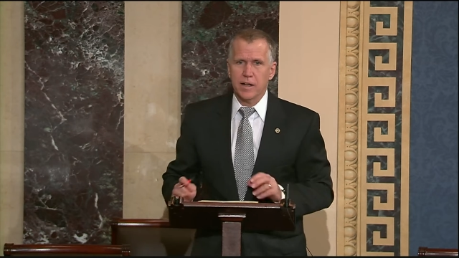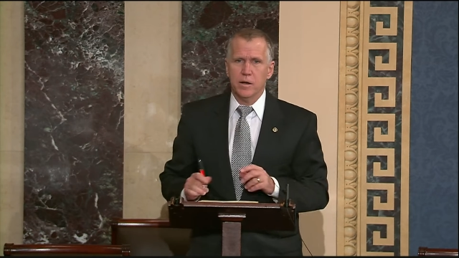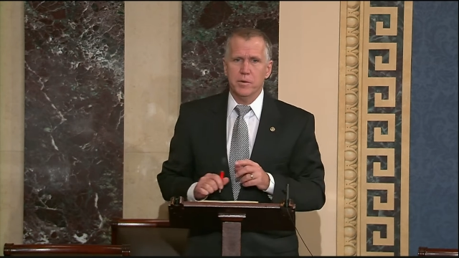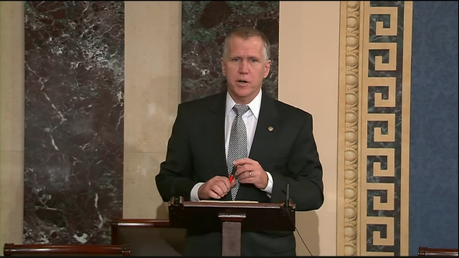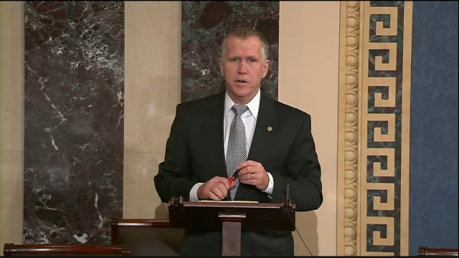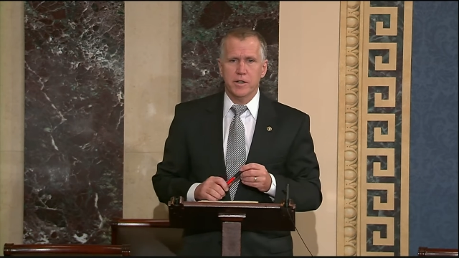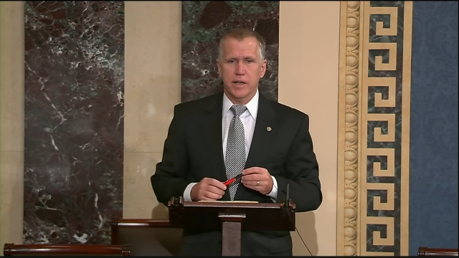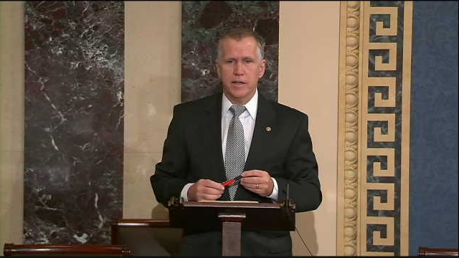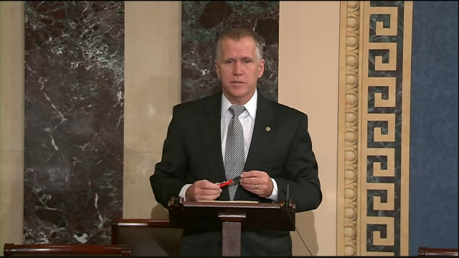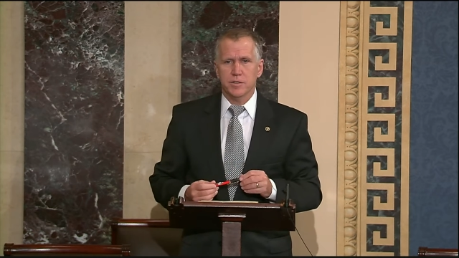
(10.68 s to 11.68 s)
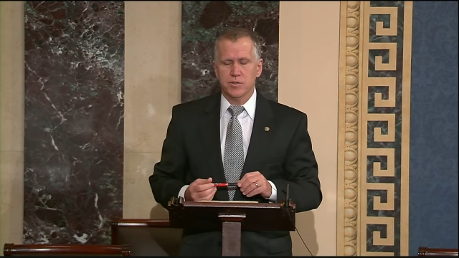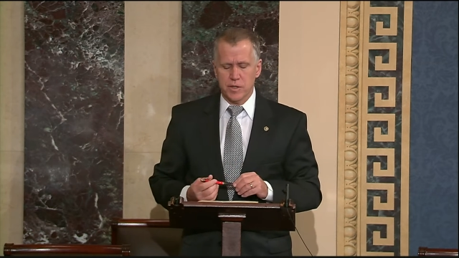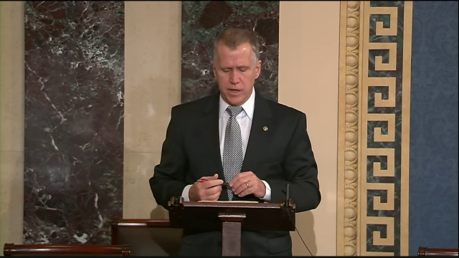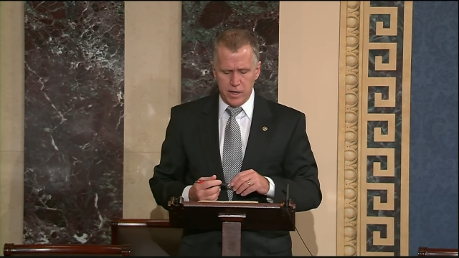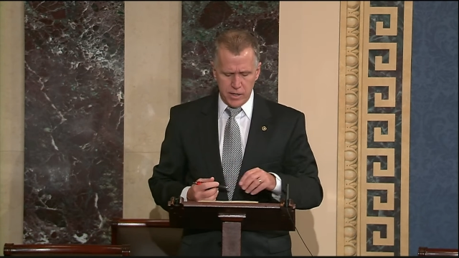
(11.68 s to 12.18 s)
come here today to
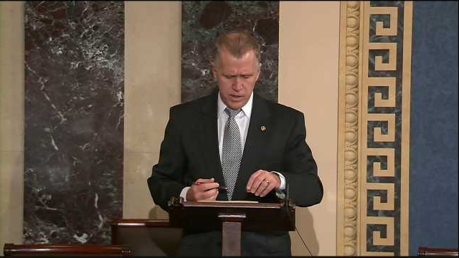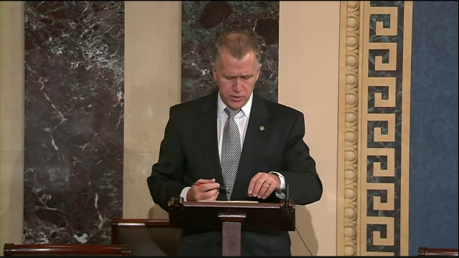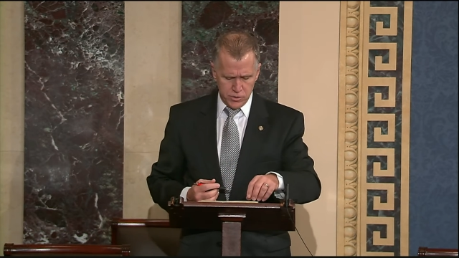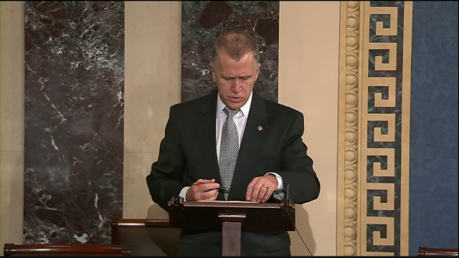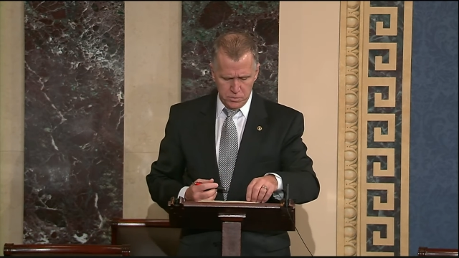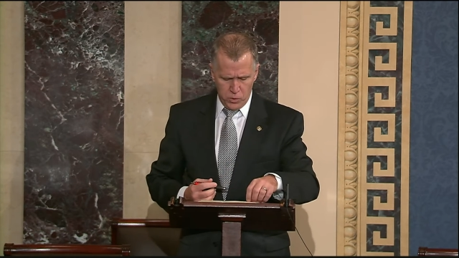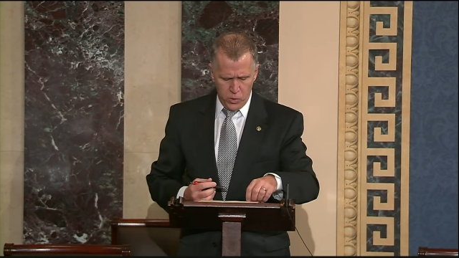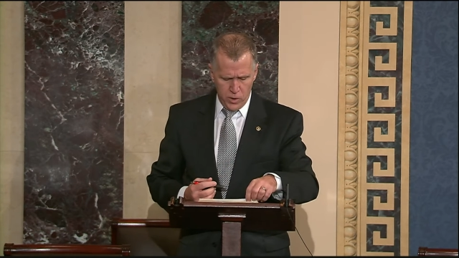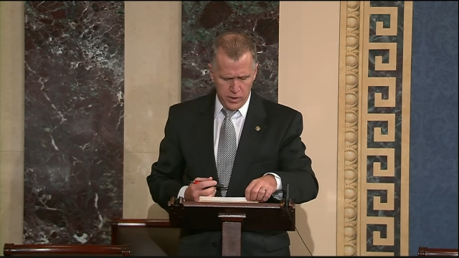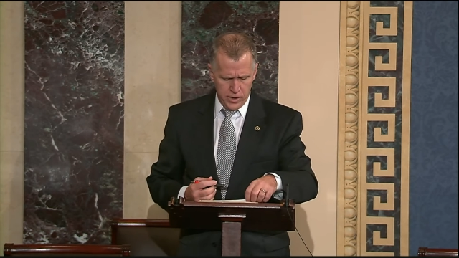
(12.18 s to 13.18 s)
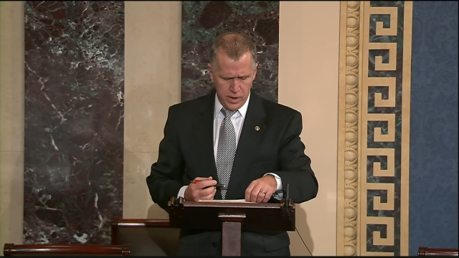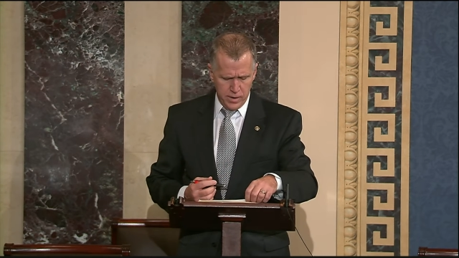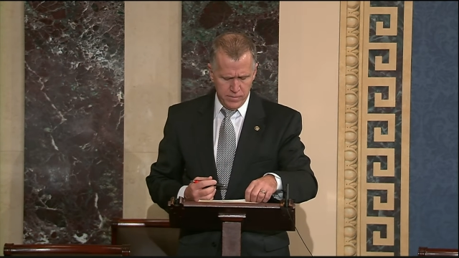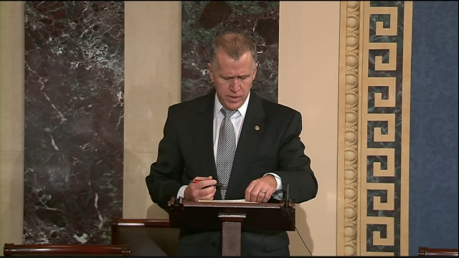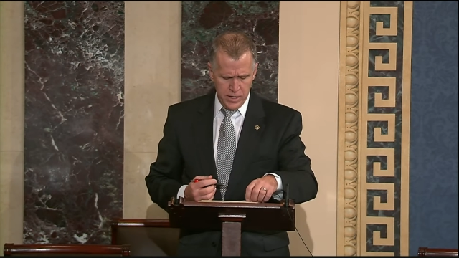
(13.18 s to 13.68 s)
stand in support
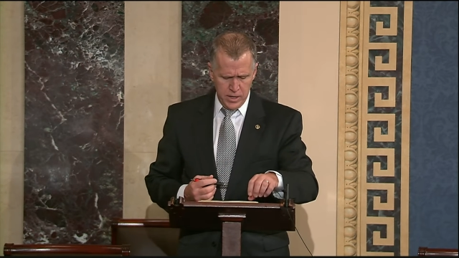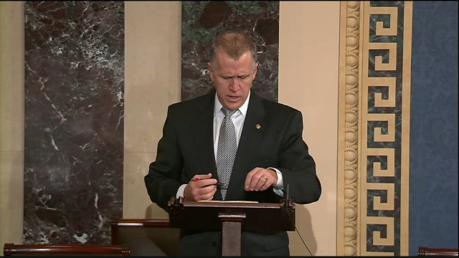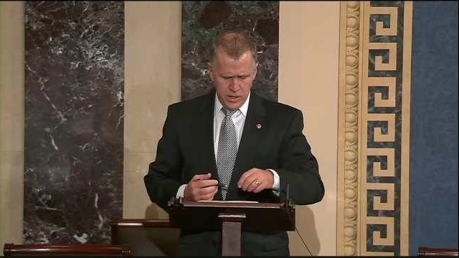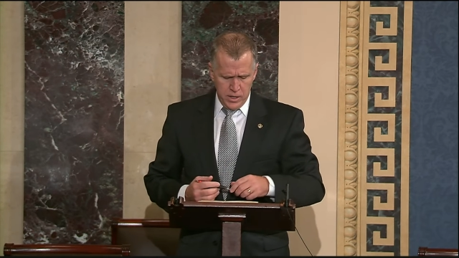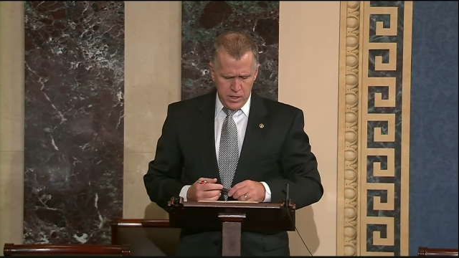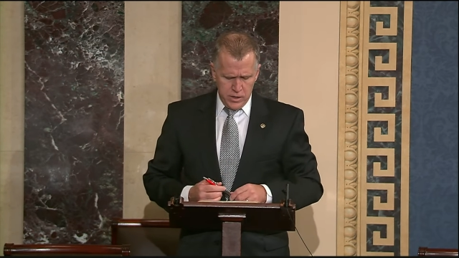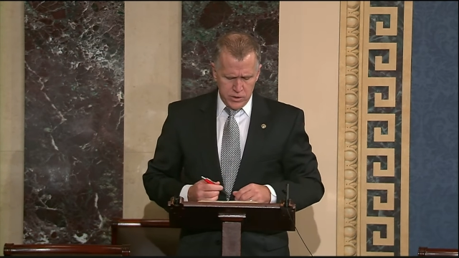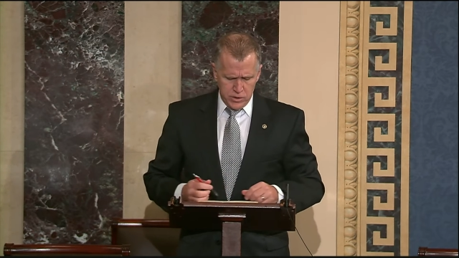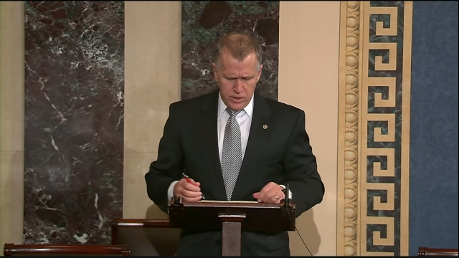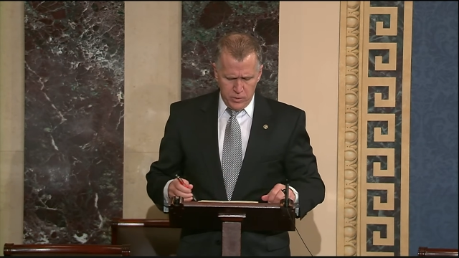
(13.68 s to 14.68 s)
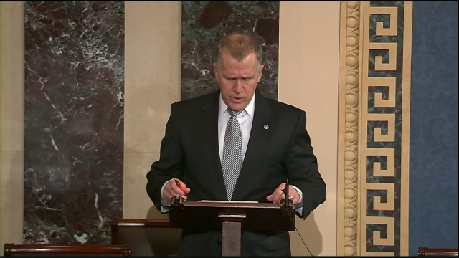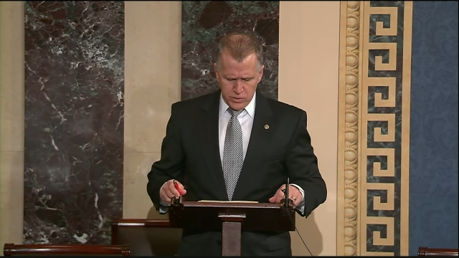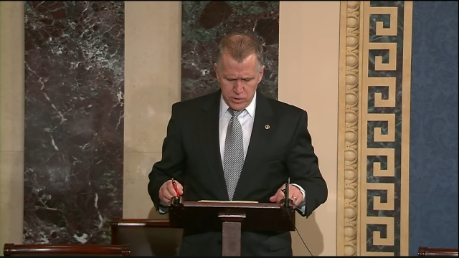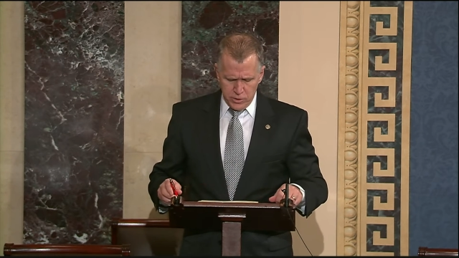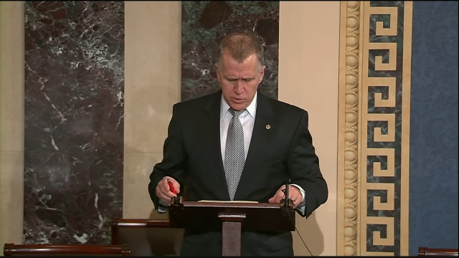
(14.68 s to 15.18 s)
of Senate
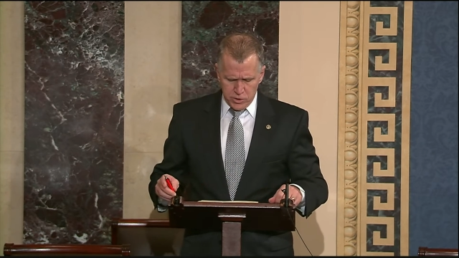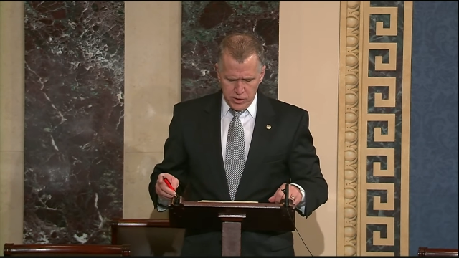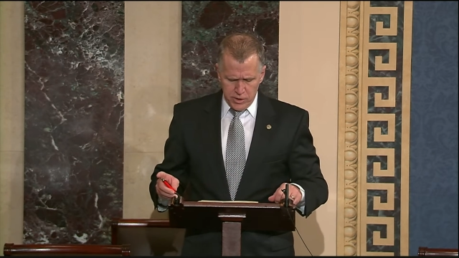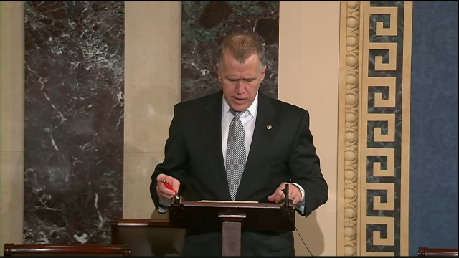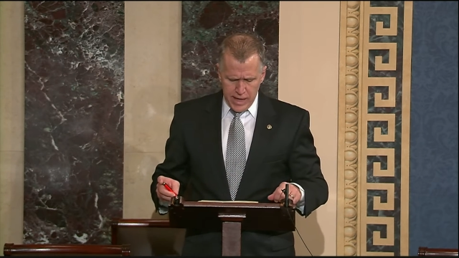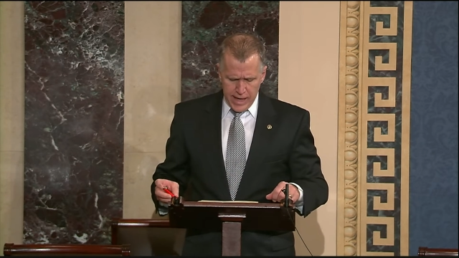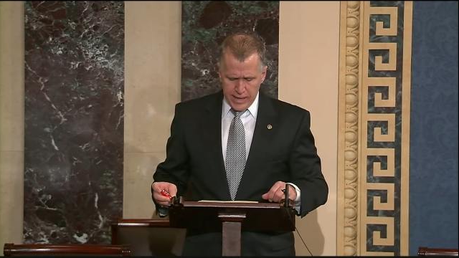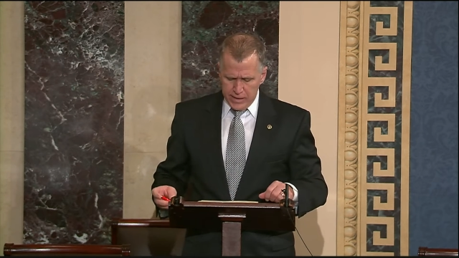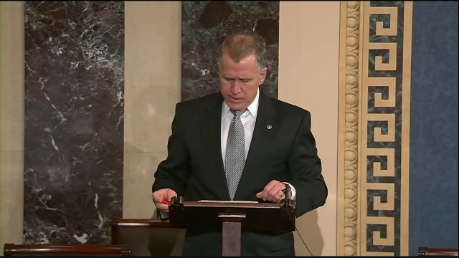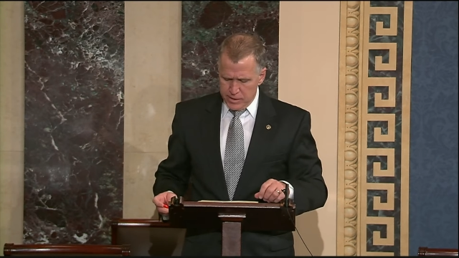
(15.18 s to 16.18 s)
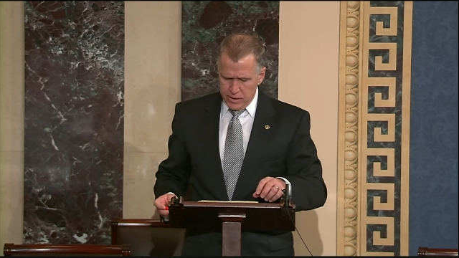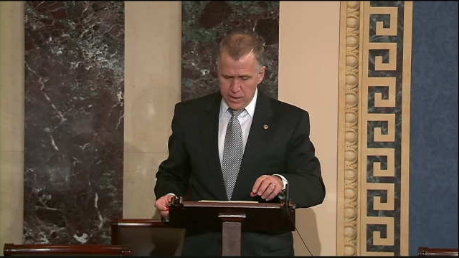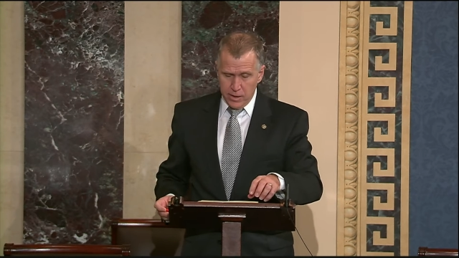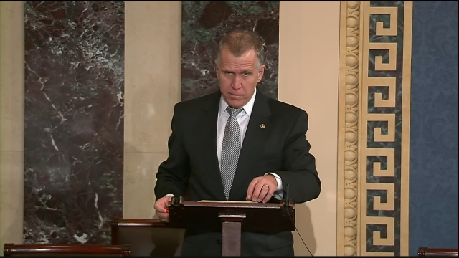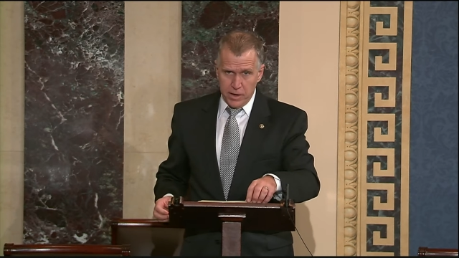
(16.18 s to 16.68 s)
Resolution 8,
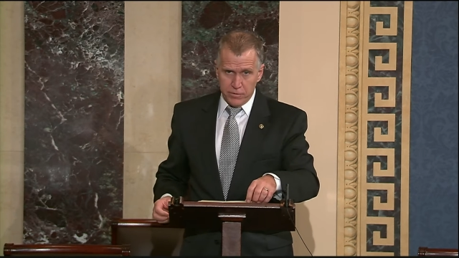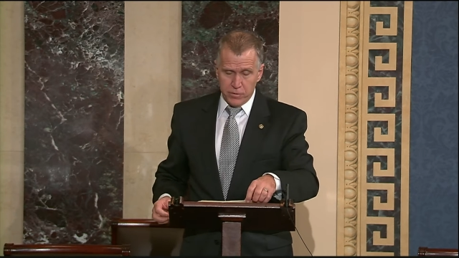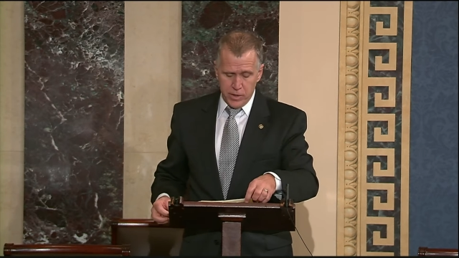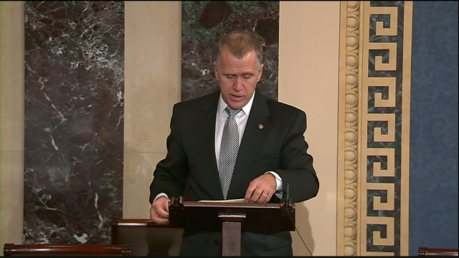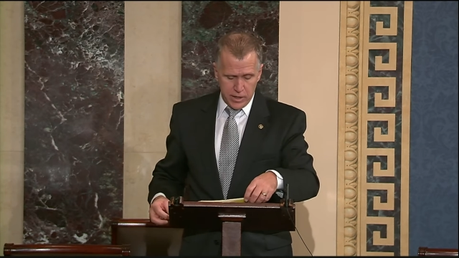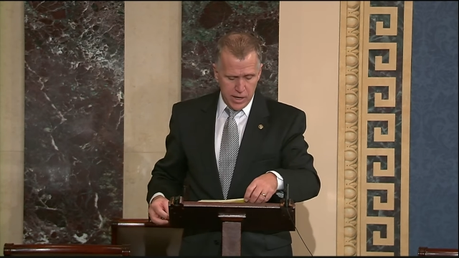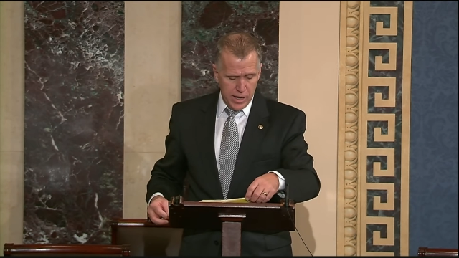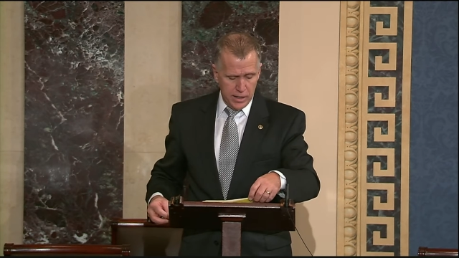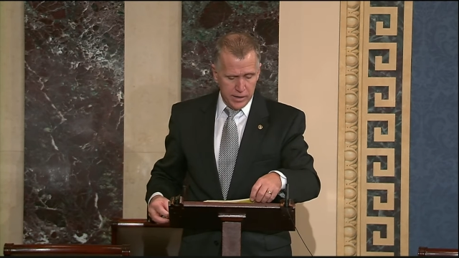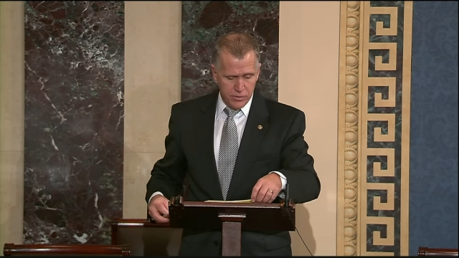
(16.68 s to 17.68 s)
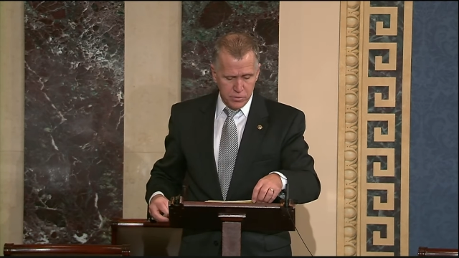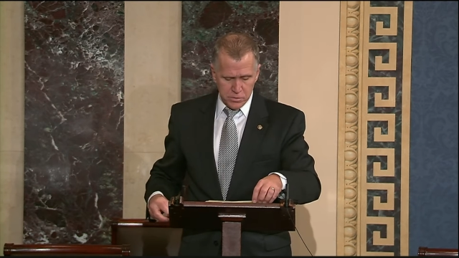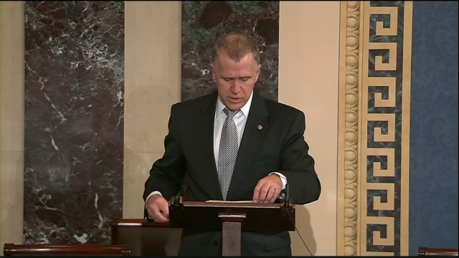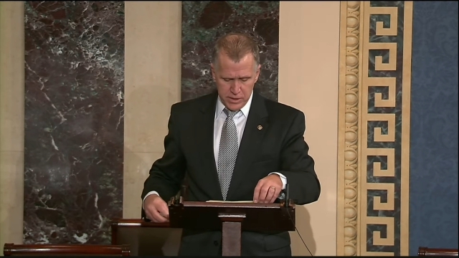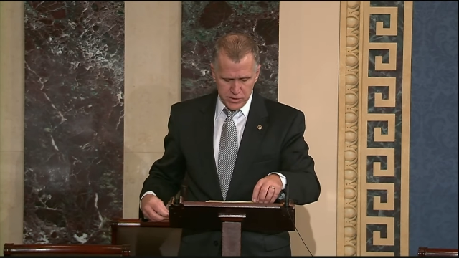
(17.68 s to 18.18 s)
my friend and colleague
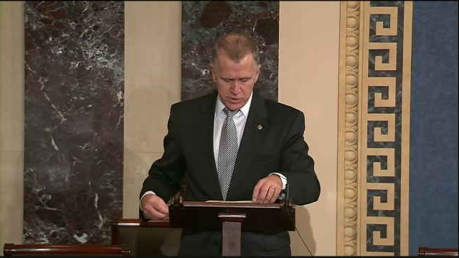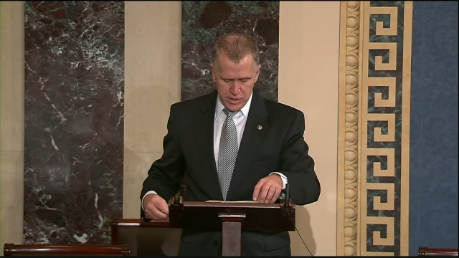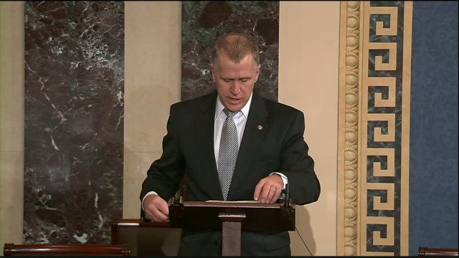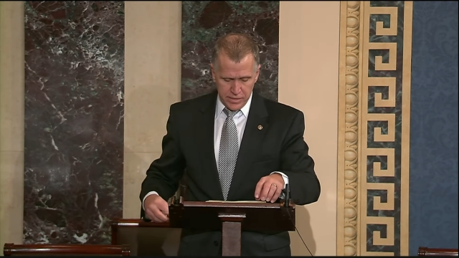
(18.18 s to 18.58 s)
from Tennessee.